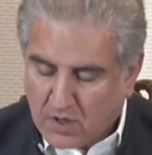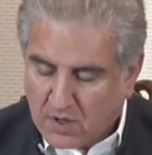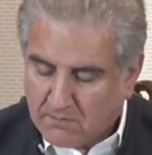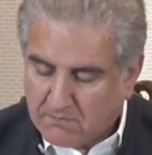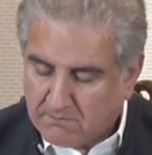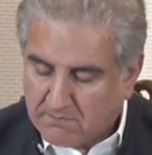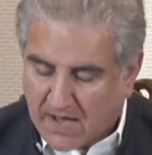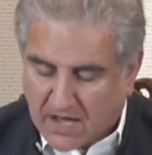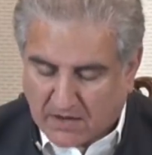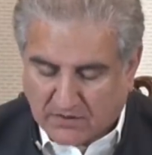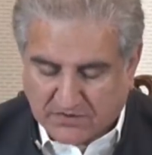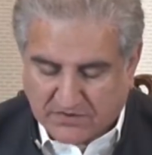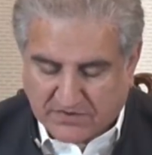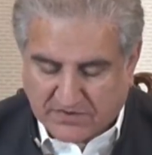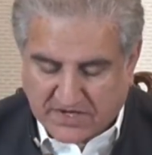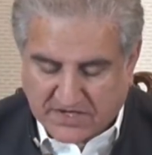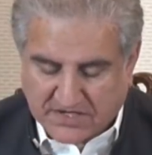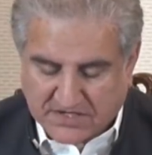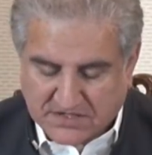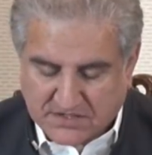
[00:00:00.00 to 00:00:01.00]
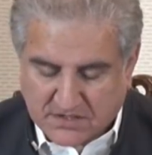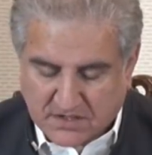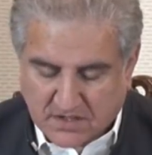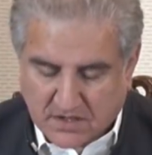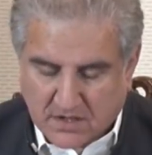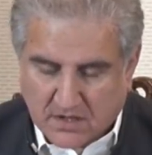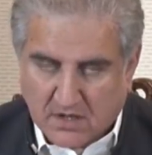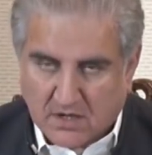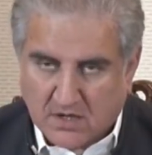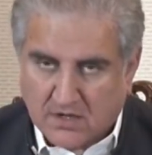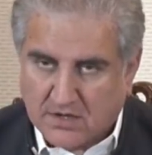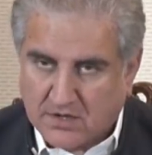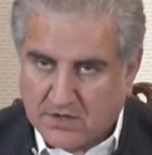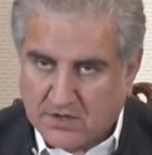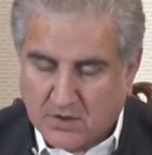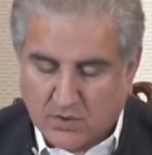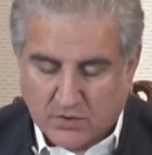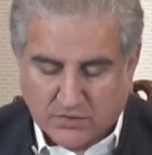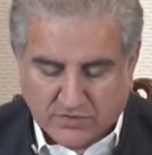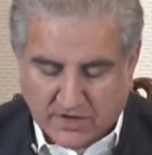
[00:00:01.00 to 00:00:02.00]
boundaries,
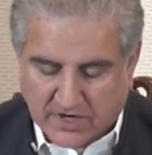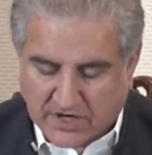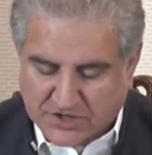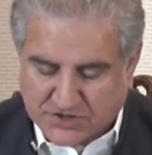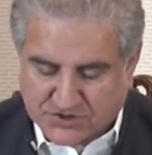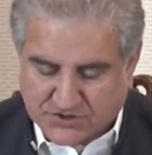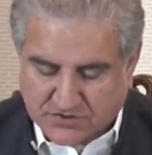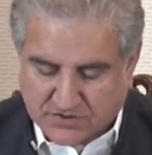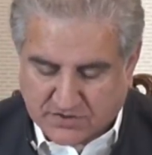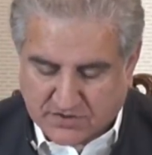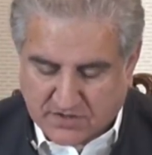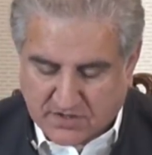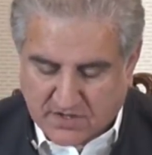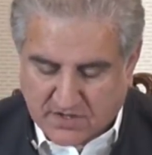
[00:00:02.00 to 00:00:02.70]
no religion,